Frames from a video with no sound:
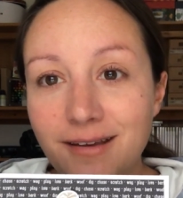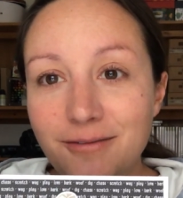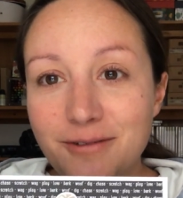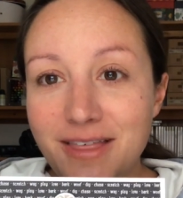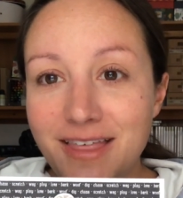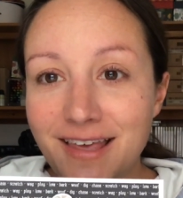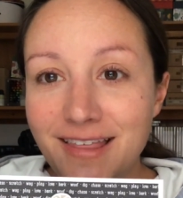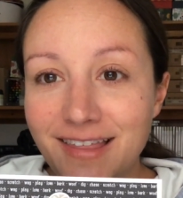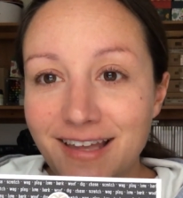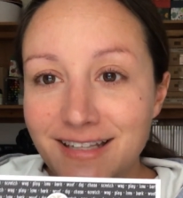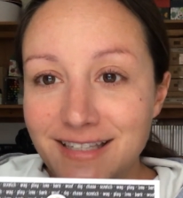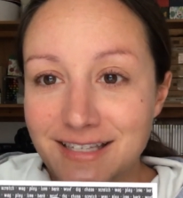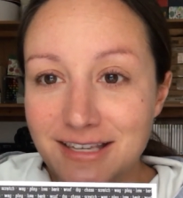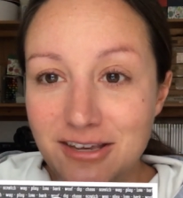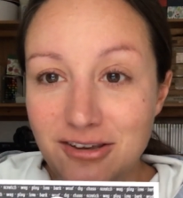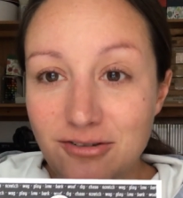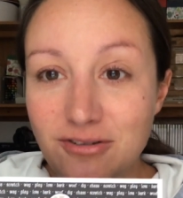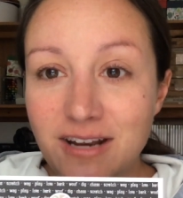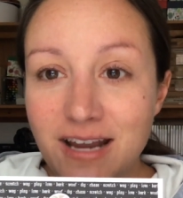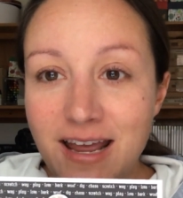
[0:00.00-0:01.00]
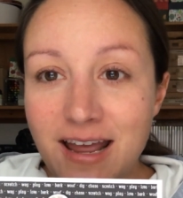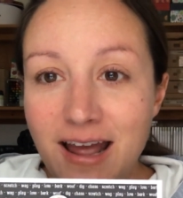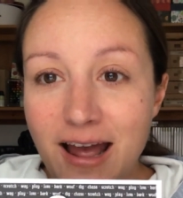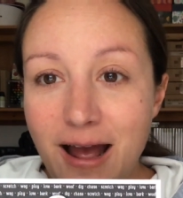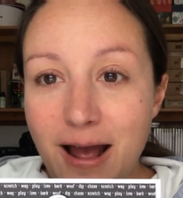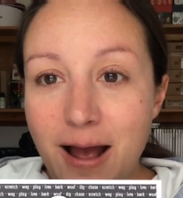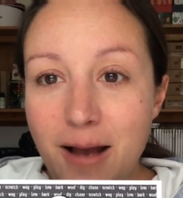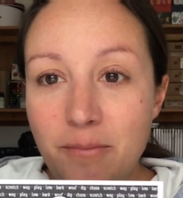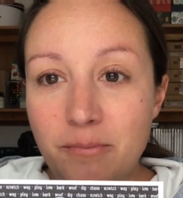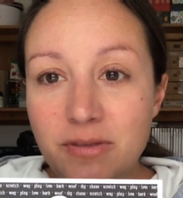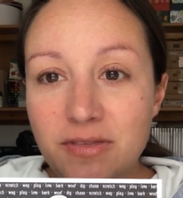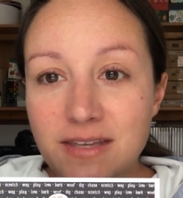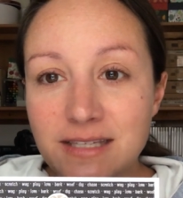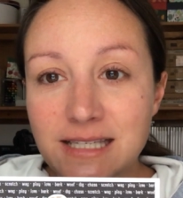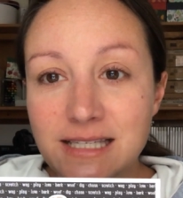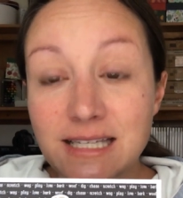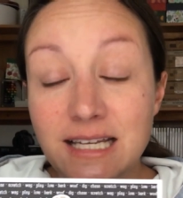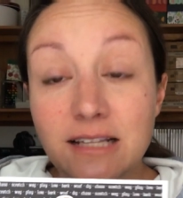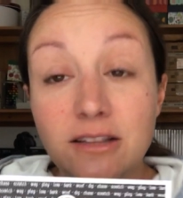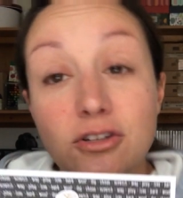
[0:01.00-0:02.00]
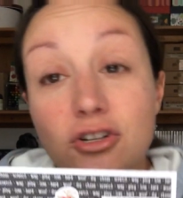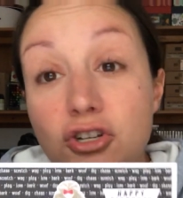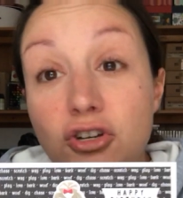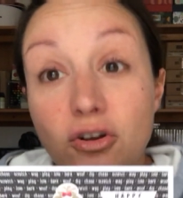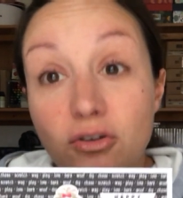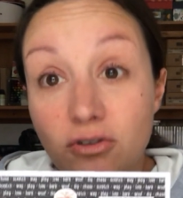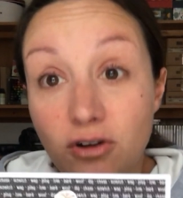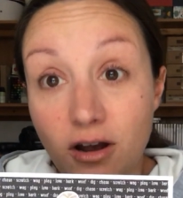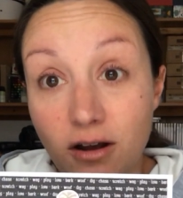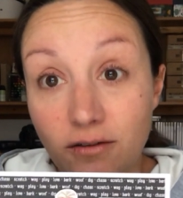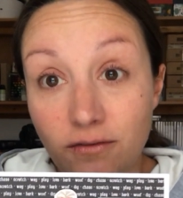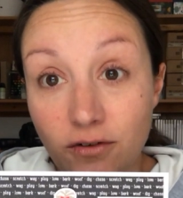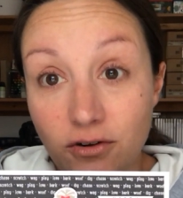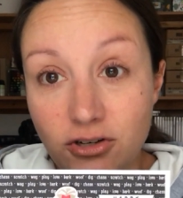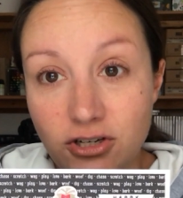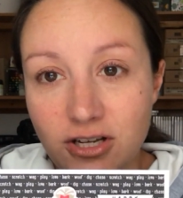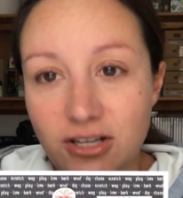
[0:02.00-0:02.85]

We think that's cute, but this is like the show dog version.